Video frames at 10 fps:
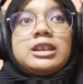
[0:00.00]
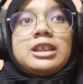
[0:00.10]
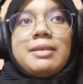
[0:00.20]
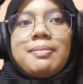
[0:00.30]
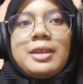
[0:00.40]

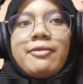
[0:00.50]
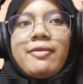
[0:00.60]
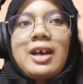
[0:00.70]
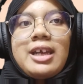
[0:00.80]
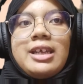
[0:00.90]

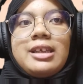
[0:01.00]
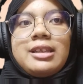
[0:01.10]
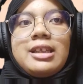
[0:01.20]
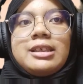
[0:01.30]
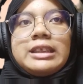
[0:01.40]

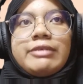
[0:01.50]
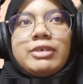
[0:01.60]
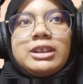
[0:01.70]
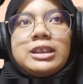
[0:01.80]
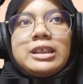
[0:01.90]
Simplifying this
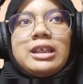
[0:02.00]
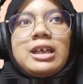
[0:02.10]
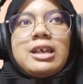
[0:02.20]
equation,